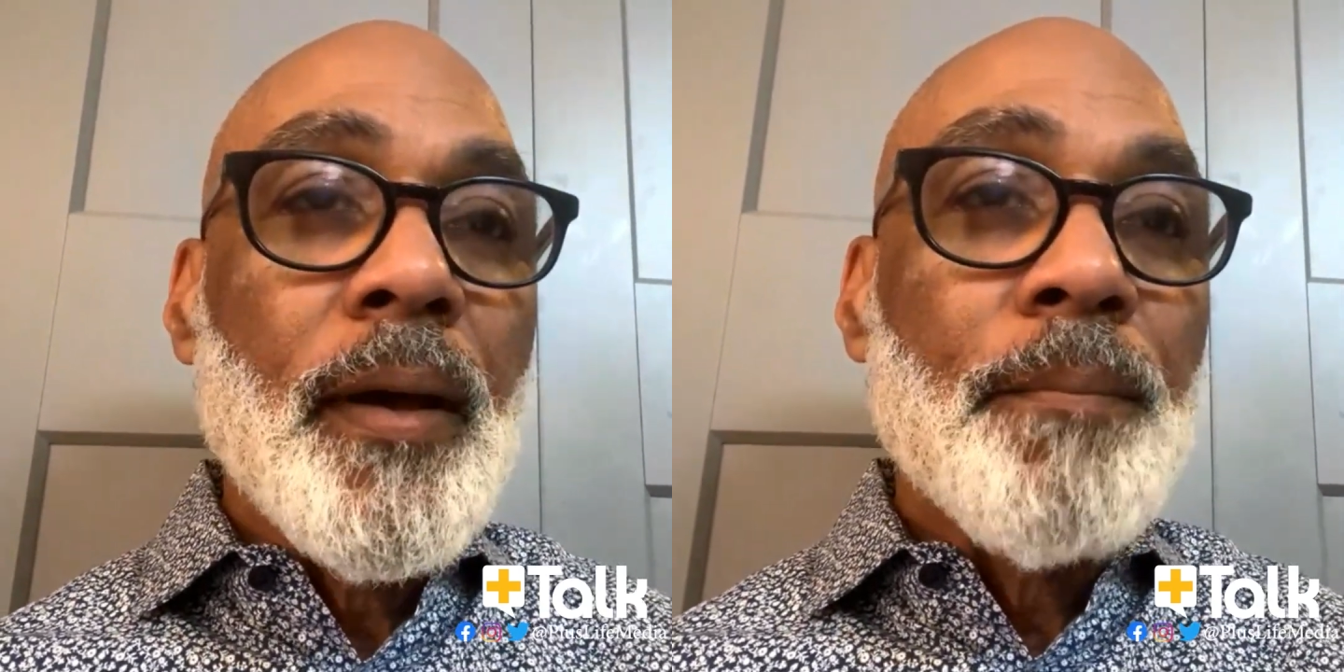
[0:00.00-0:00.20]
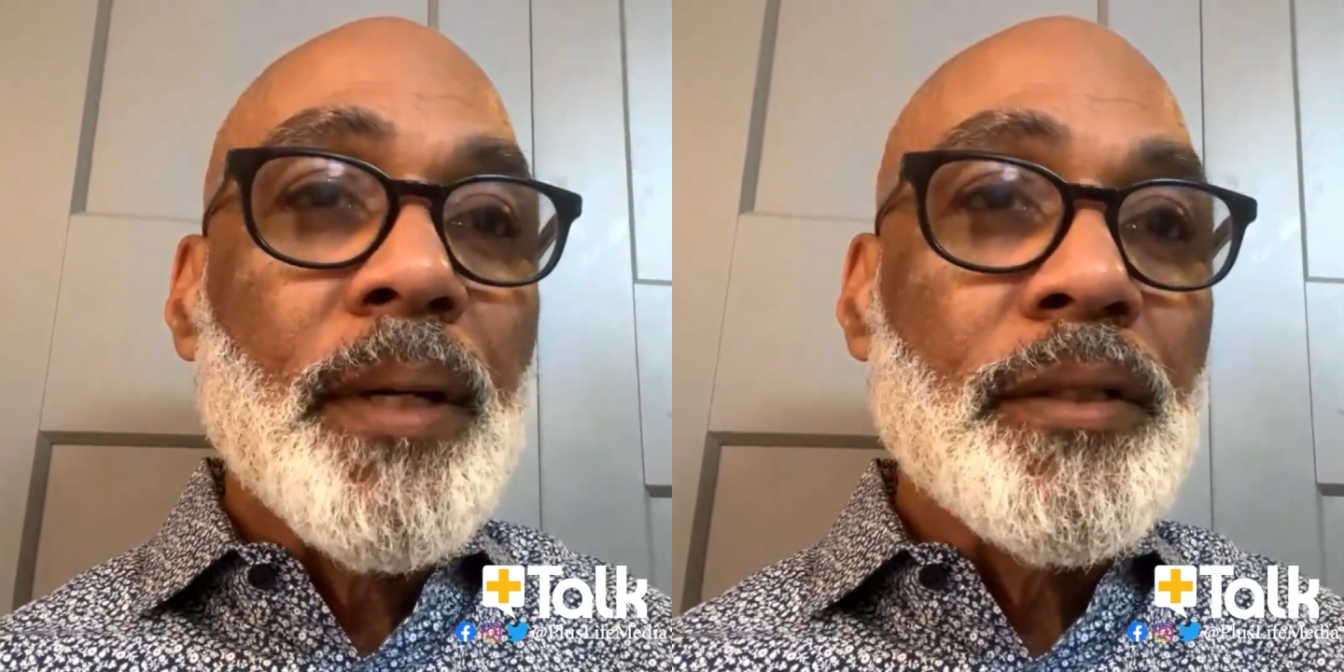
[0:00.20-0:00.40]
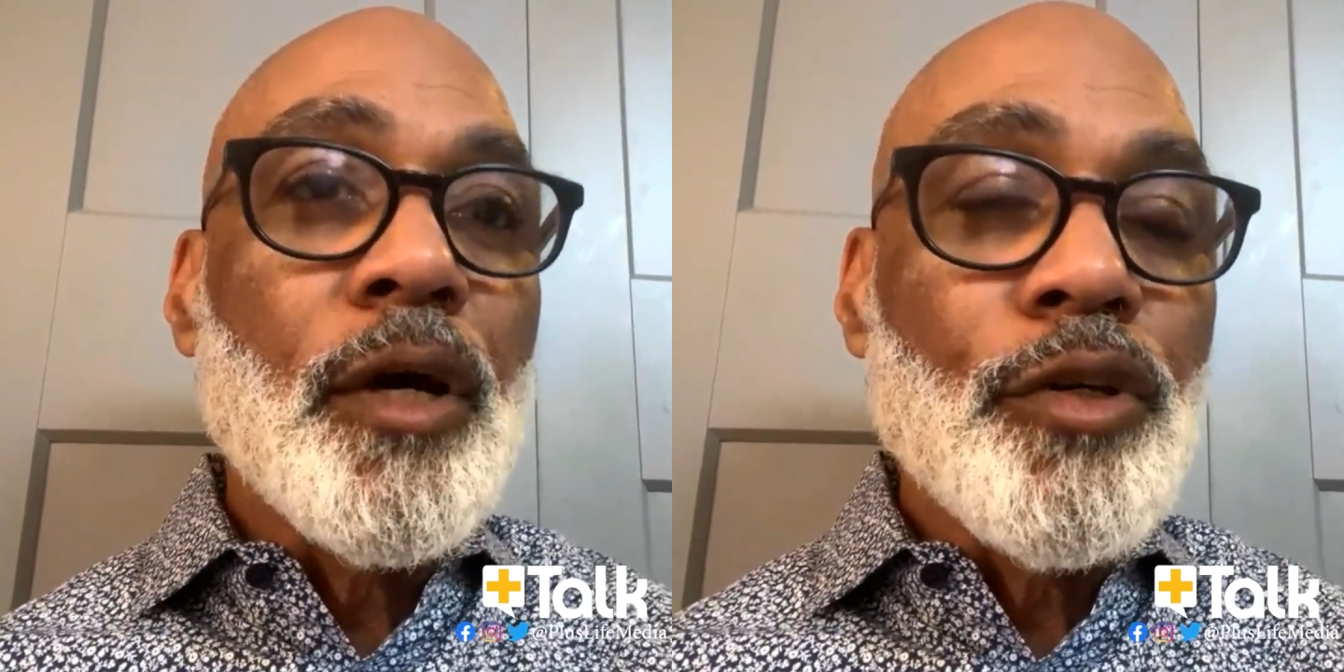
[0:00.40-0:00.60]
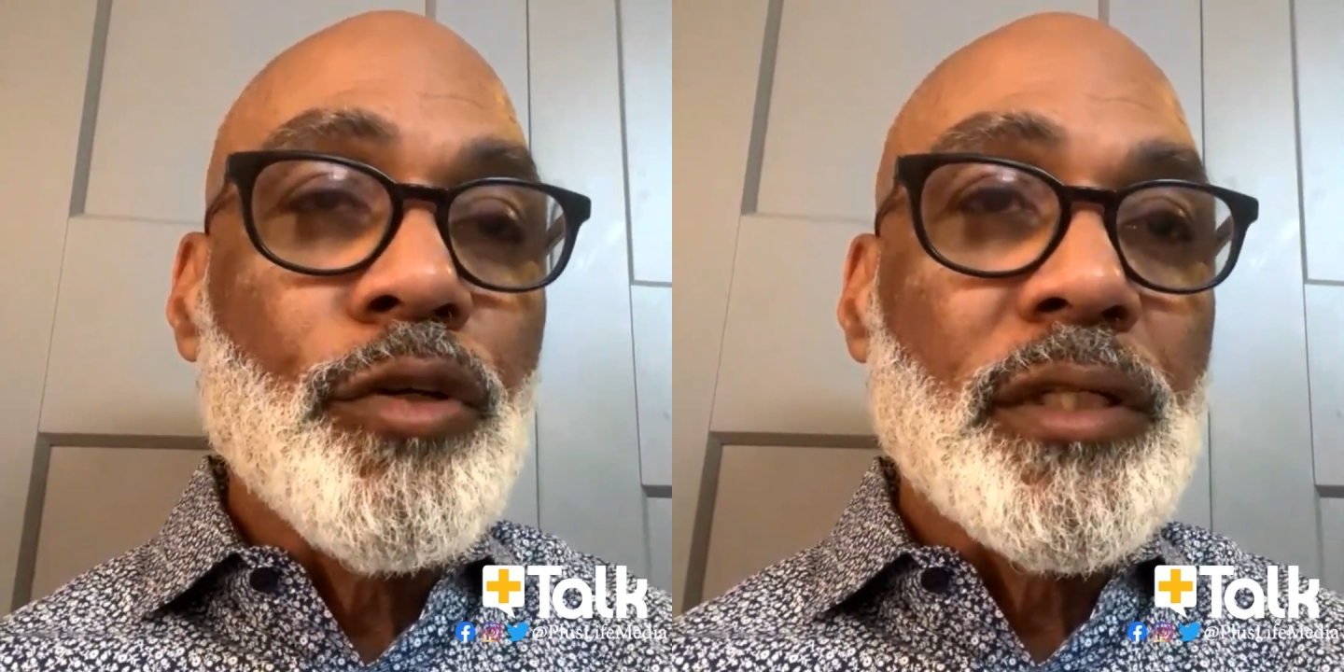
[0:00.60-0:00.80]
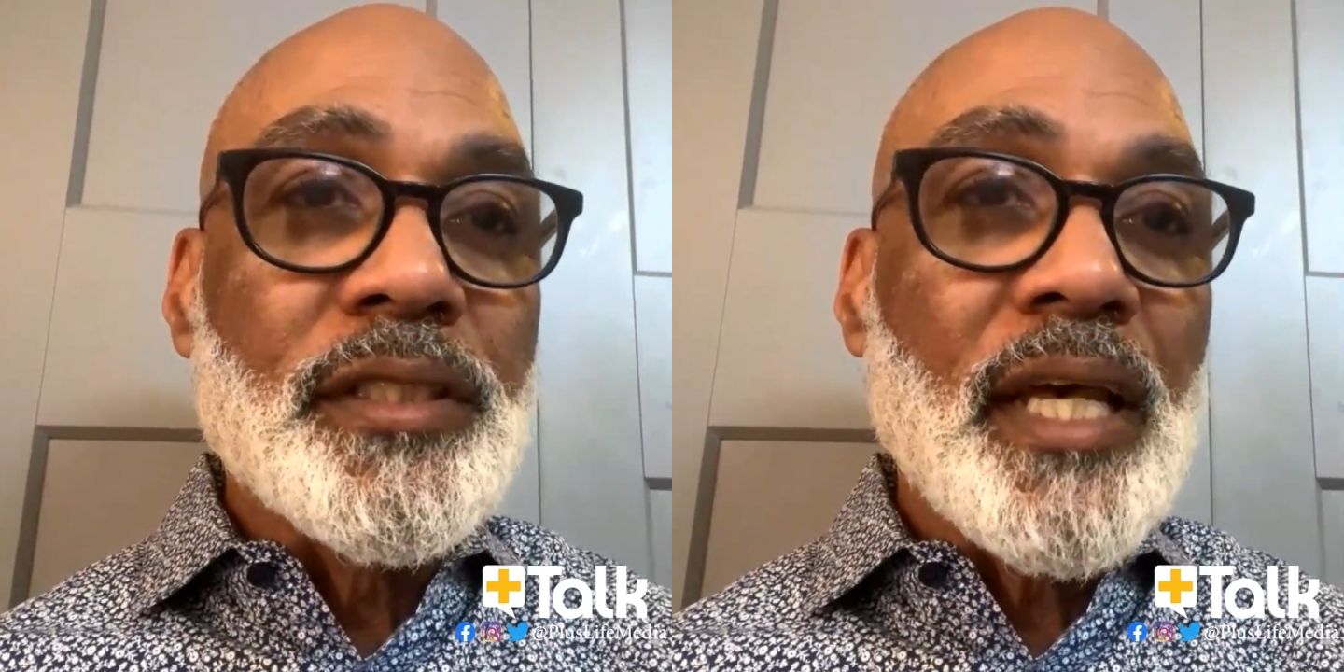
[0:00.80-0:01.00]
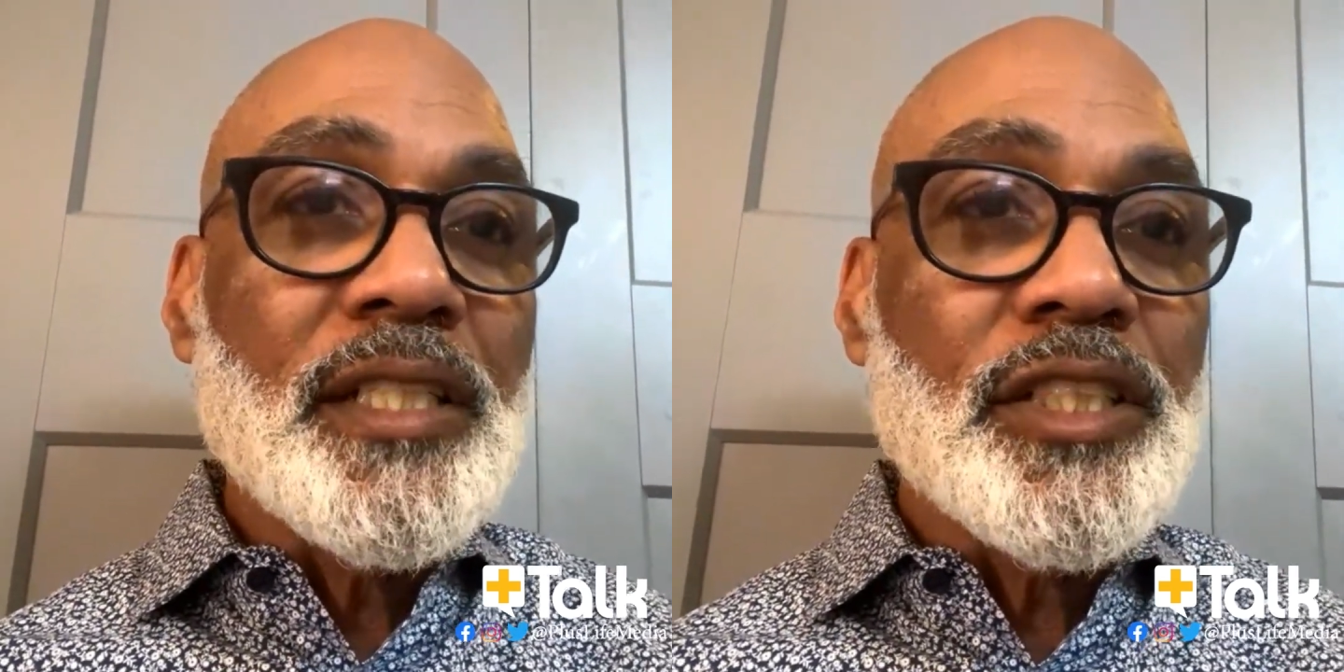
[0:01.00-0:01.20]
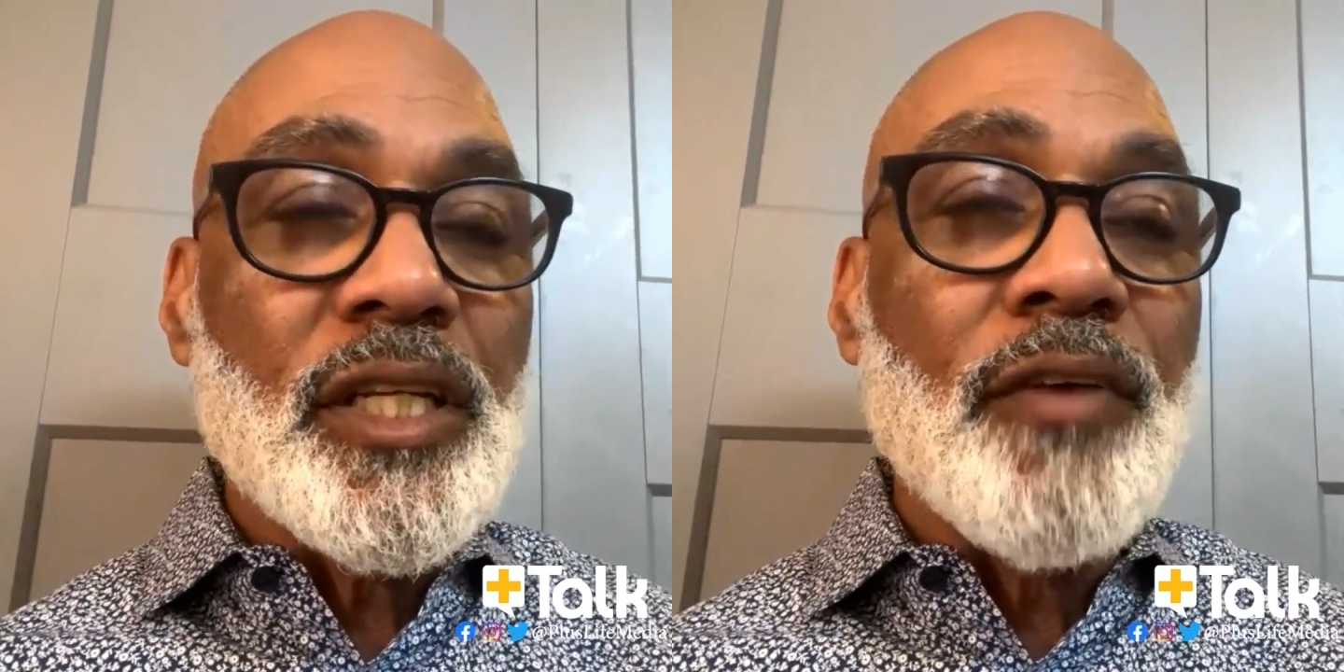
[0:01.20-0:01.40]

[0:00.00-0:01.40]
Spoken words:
but no utilization,